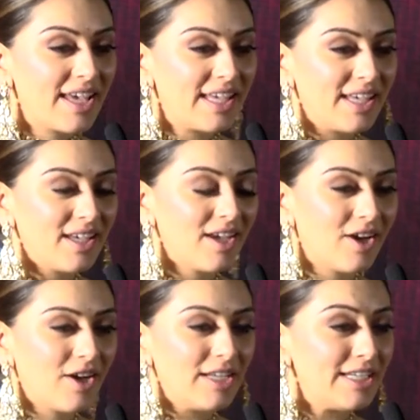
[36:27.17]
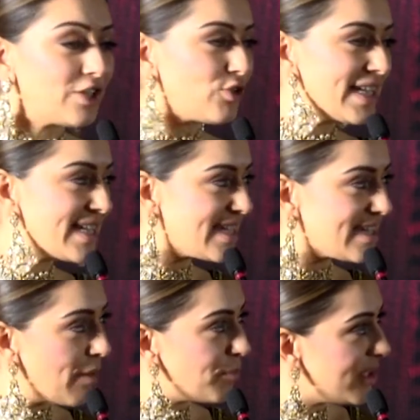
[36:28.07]
He literally
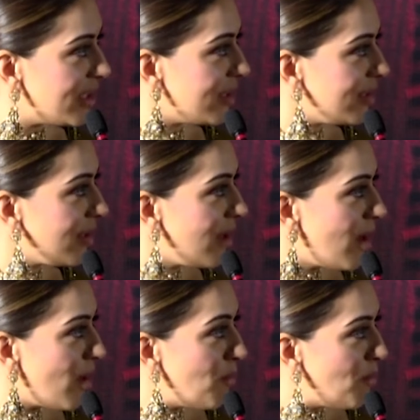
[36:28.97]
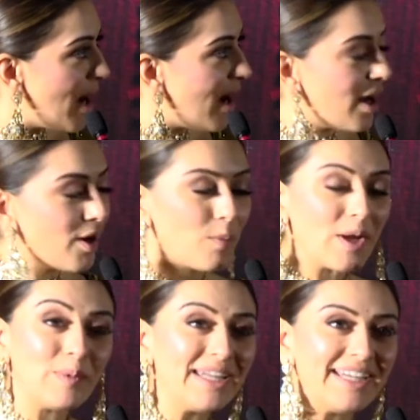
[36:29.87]
stepped in Maha
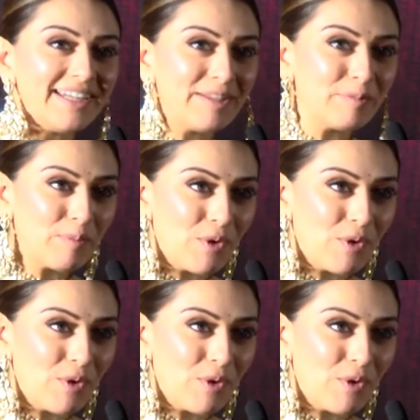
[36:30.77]
when we needed him the